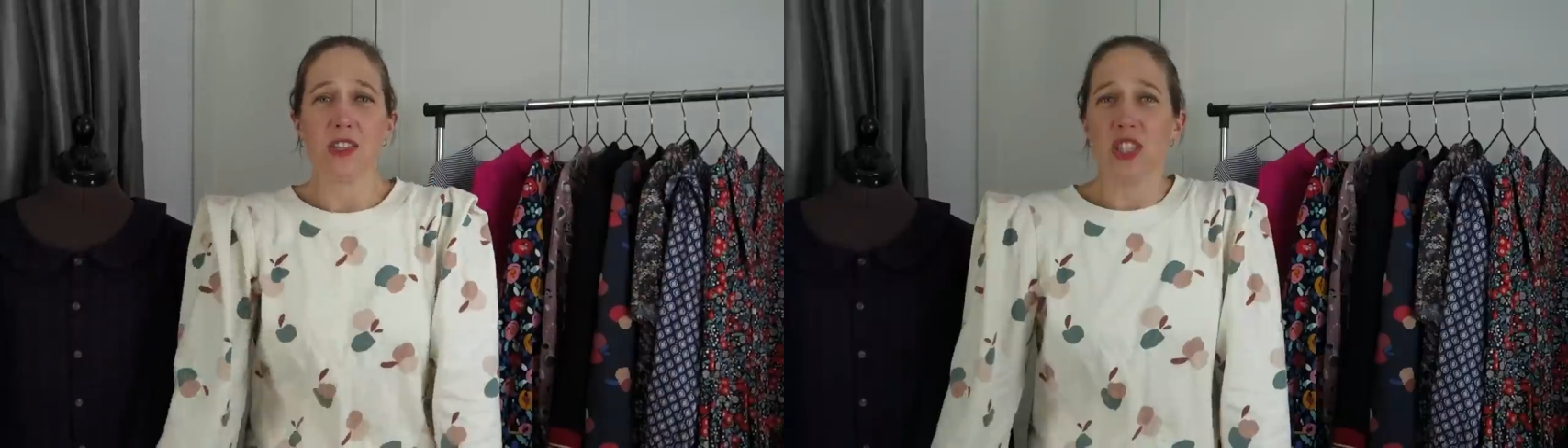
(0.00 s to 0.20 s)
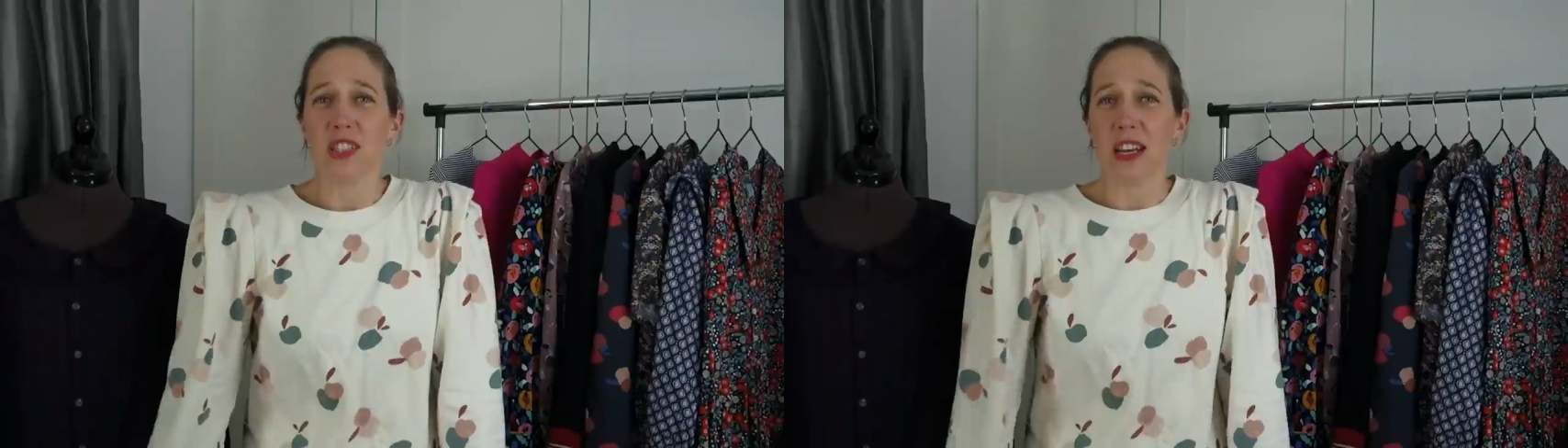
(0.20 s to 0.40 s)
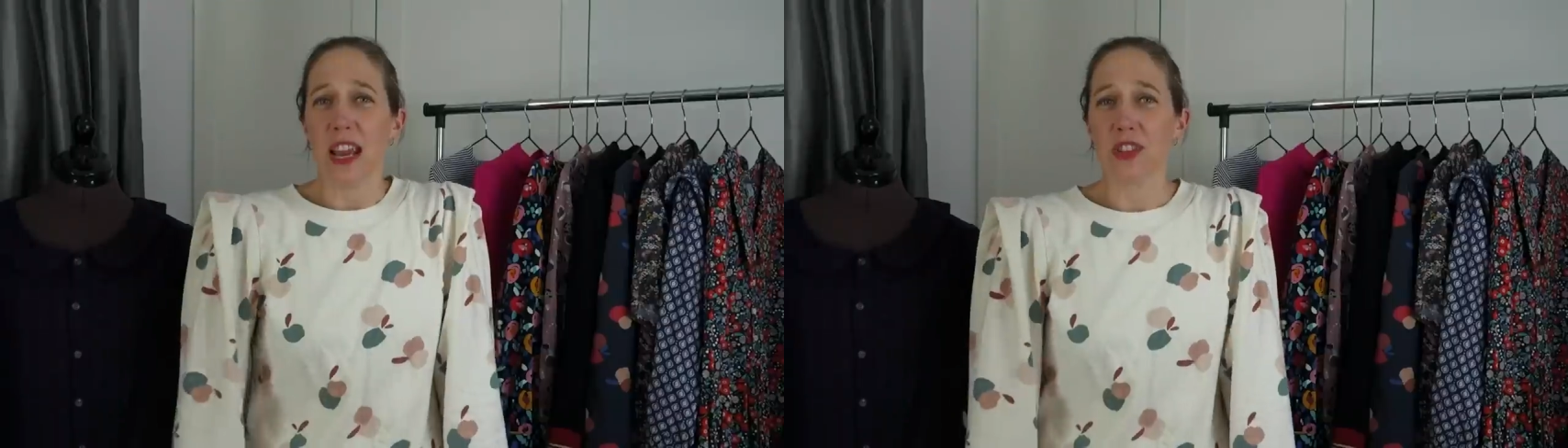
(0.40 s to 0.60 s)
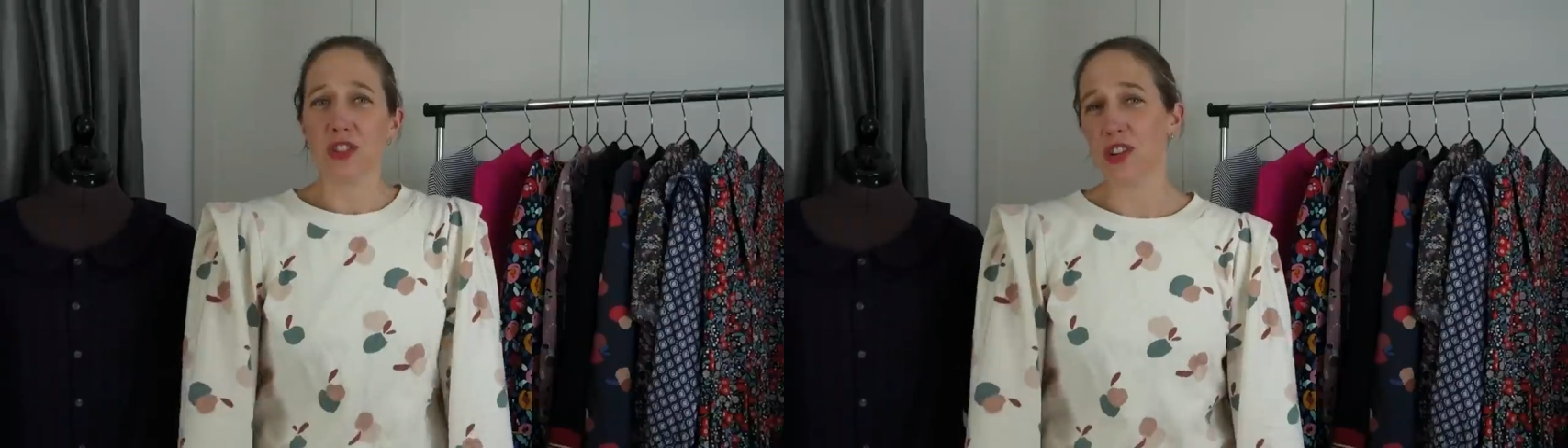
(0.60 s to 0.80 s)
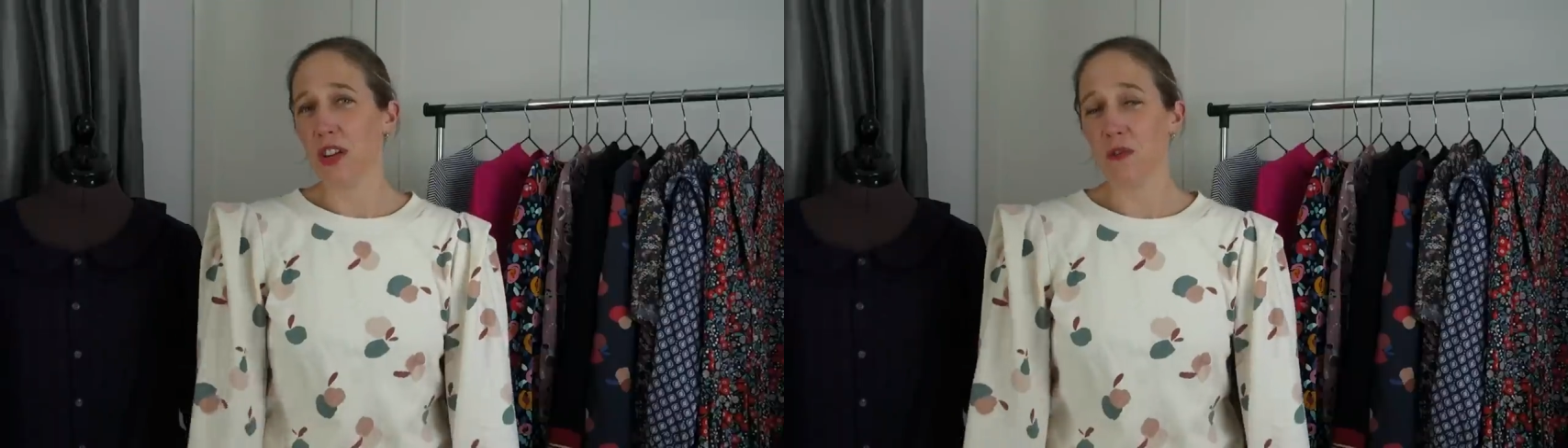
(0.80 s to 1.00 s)
just an
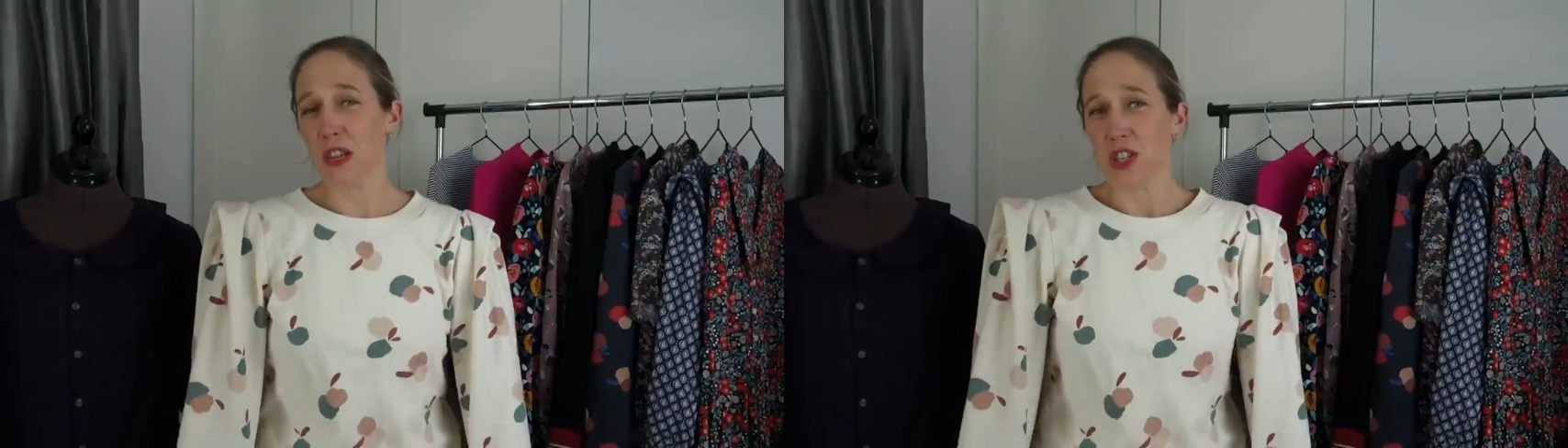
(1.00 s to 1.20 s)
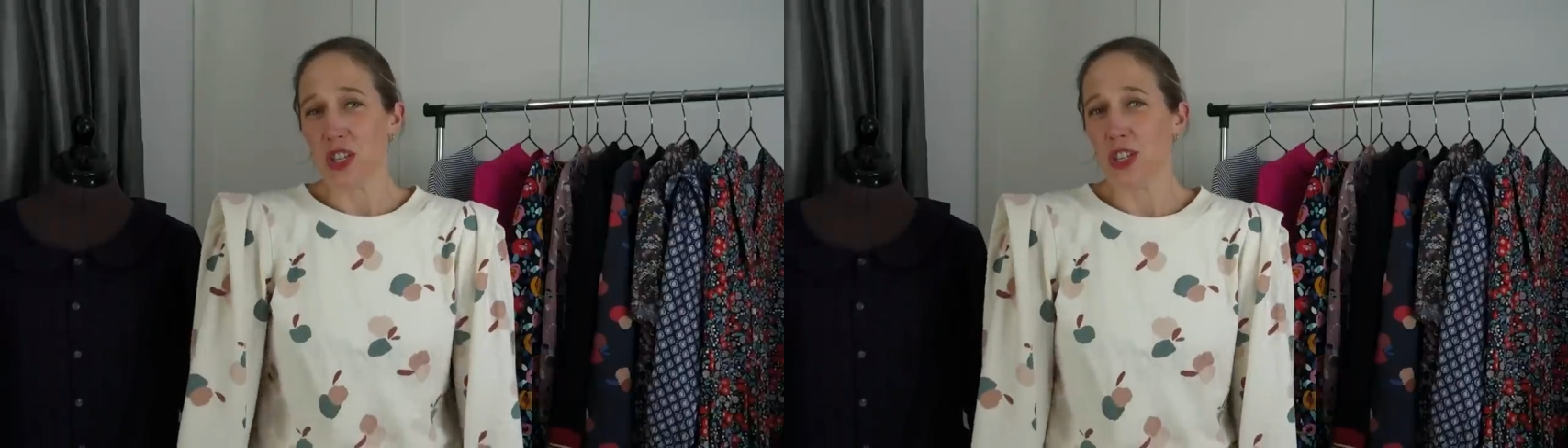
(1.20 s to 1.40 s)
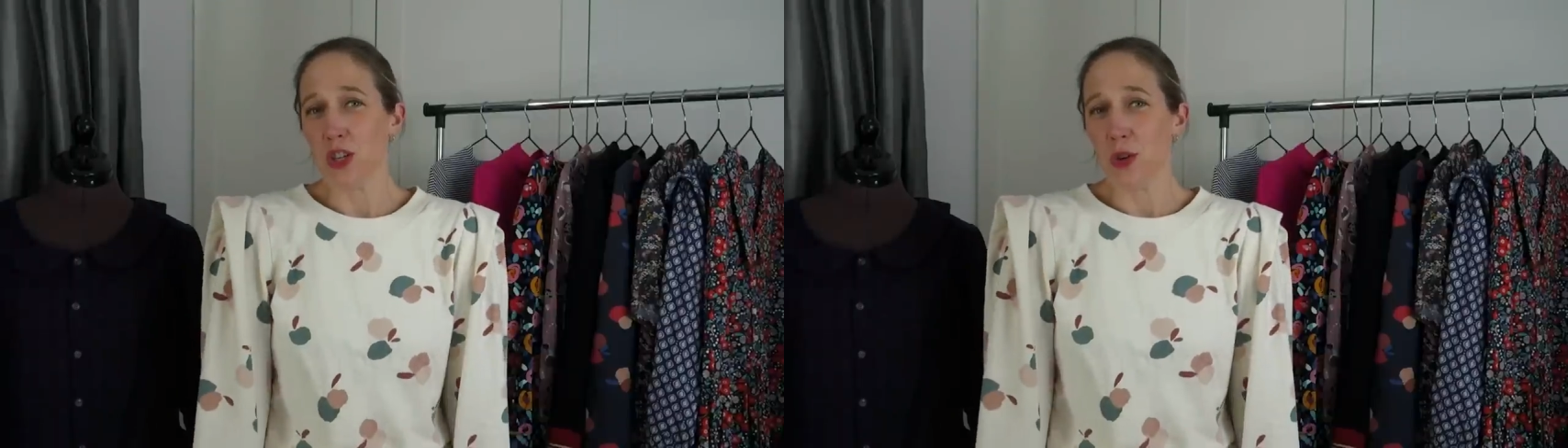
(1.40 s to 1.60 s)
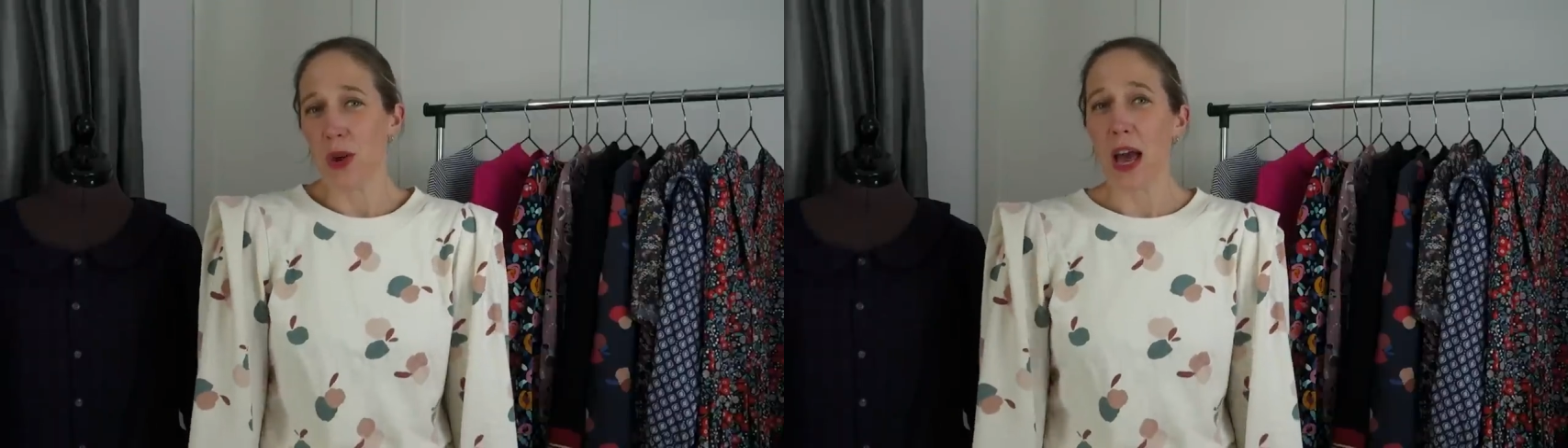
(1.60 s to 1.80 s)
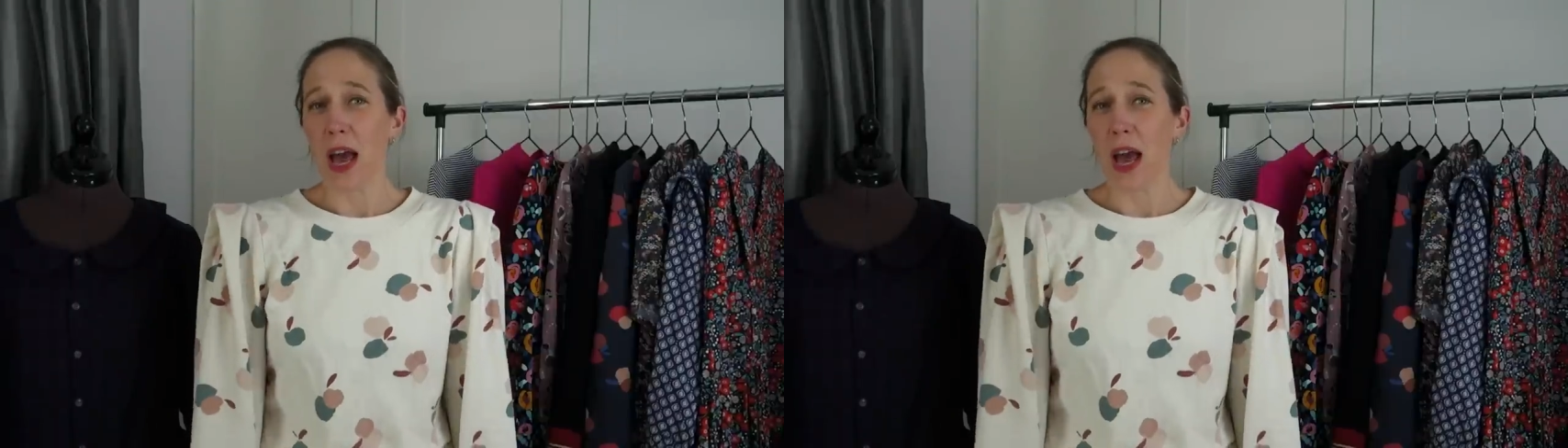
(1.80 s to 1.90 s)
extra feature to